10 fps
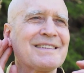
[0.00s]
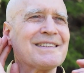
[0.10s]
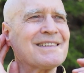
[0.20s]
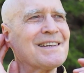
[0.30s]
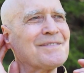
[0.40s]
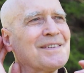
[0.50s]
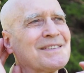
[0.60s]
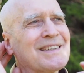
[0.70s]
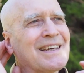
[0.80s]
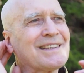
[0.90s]

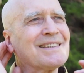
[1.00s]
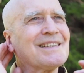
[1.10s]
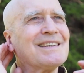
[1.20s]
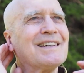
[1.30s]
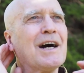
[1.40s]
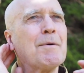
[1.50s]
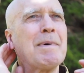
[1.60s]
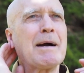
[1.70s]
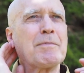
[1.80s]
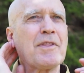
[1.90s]
It's like a
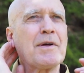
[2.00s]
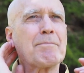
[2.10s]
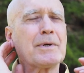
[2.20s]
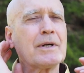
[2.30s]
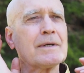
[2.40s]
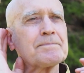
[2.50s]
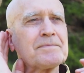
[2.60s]
Bible thumper.